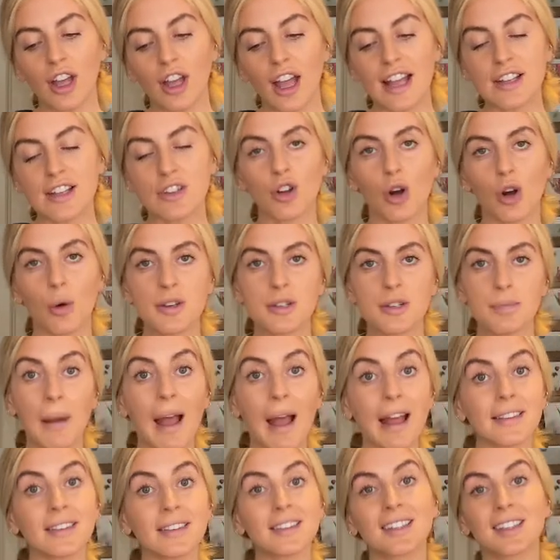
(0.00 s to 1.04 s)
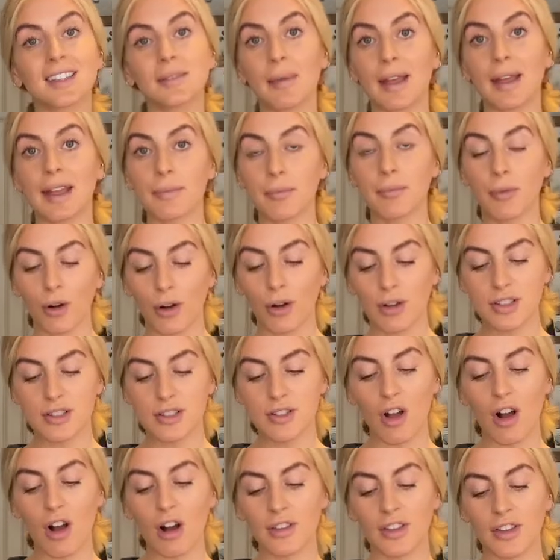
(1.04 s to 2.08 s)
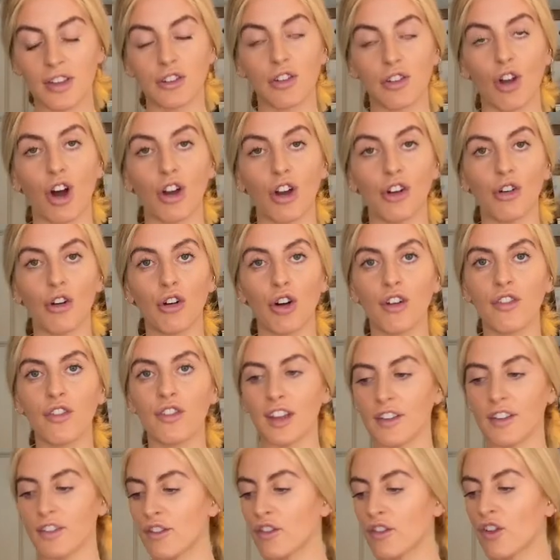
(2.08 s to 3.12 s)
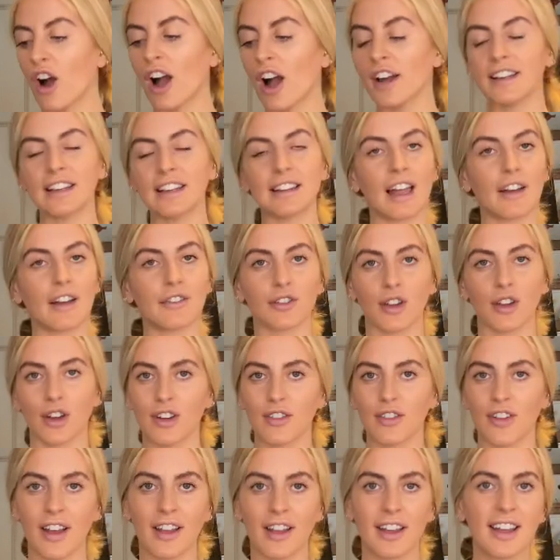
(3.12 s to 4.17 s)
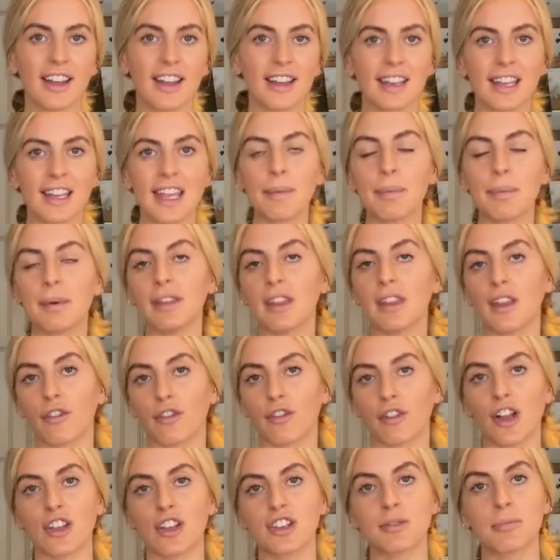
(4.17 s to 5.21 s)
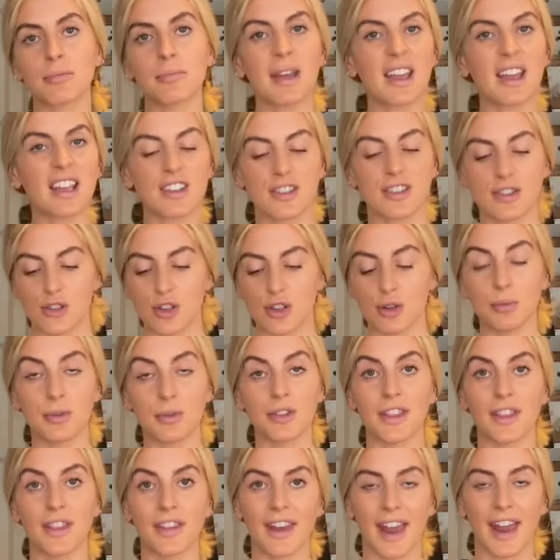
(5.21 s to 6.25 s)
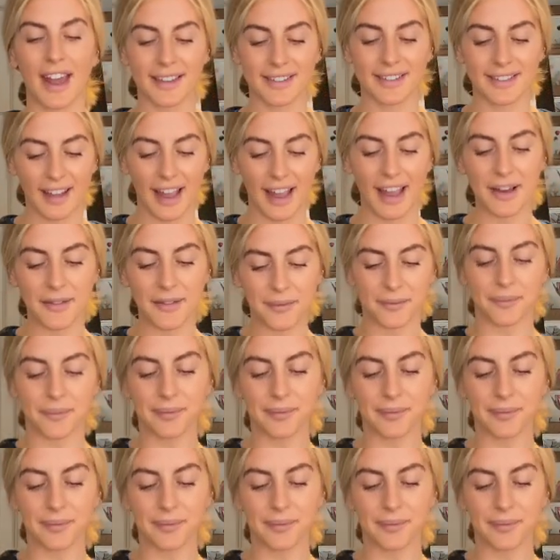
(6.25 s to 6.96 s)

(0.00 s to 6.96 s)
It's always better to make more stock than not enough. If you've got any left over, keep it in the fridge, make a soup with it the next day.